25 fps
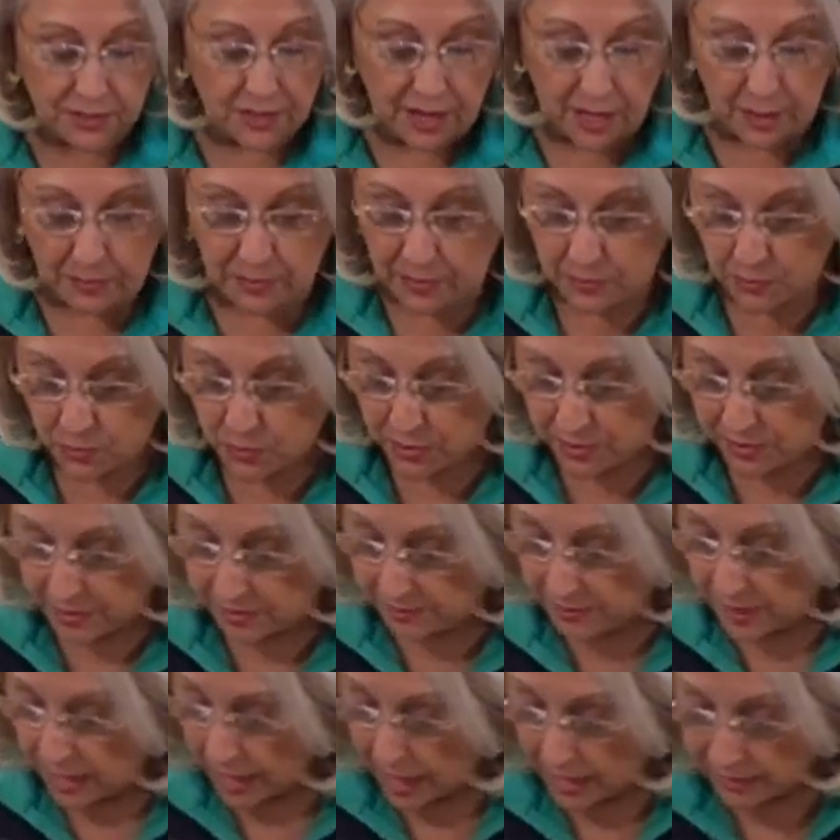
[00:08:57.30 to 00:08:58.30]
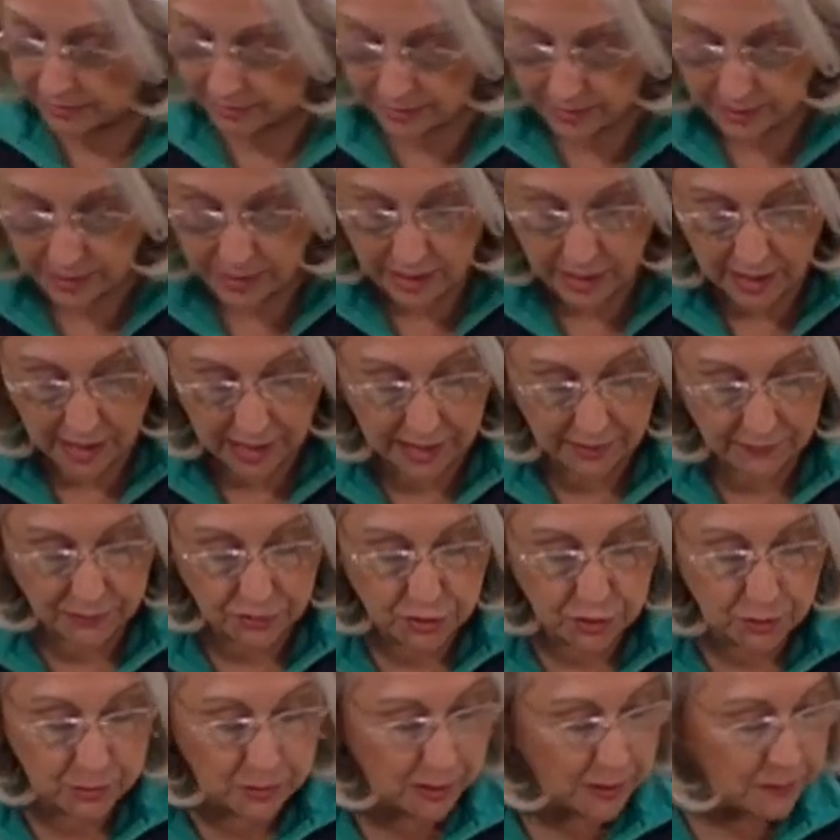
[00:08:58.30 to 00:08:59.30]
got to be more than that. I have
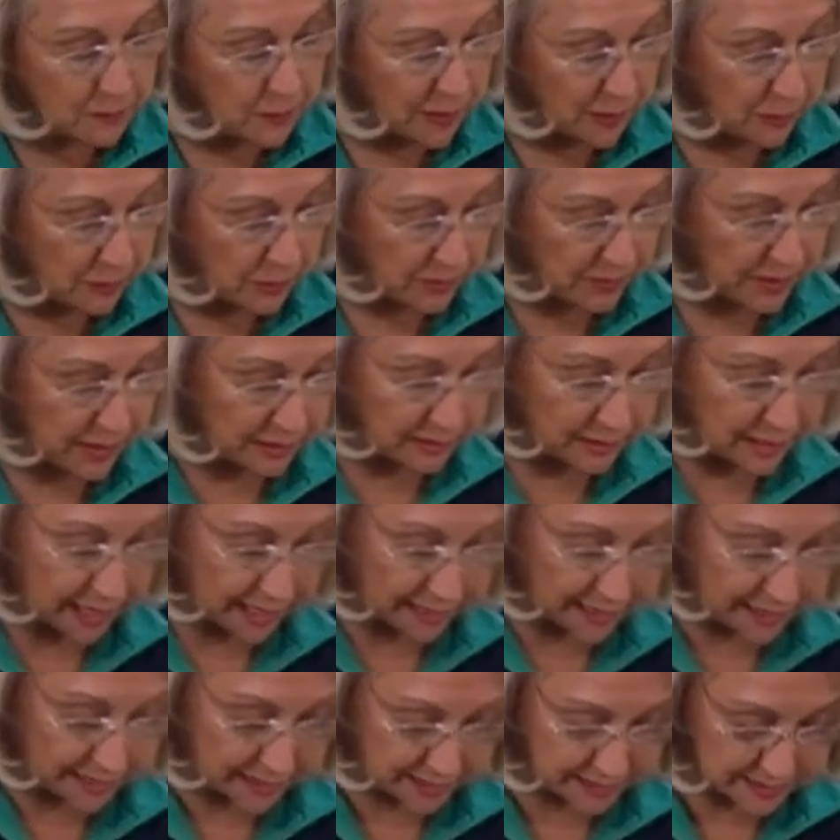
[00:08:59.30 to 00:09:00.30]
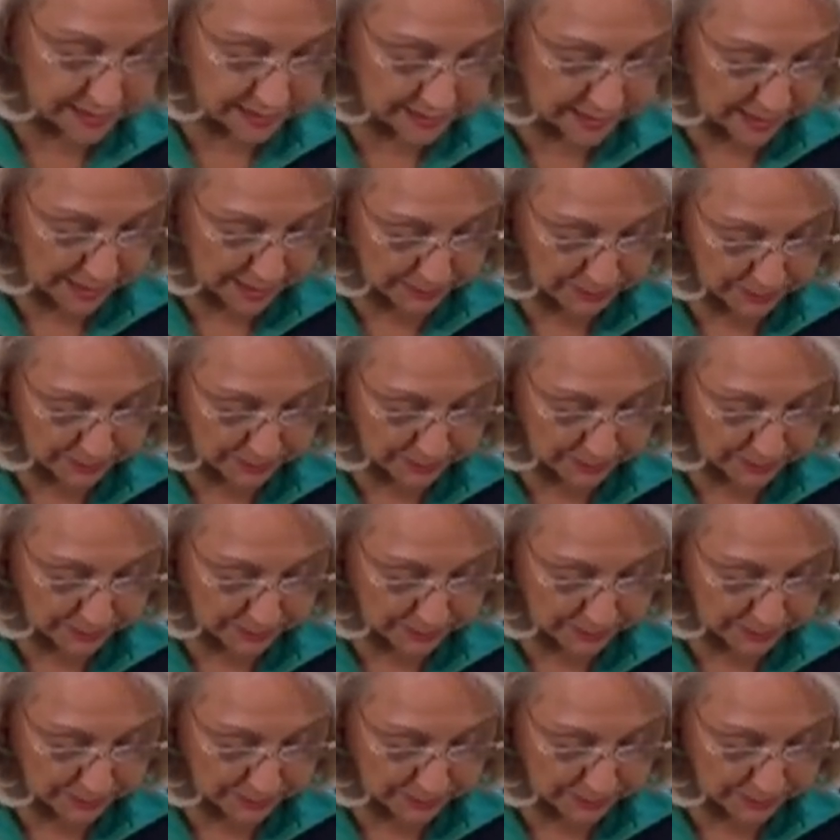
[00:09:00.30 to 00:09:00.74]
too many people that like these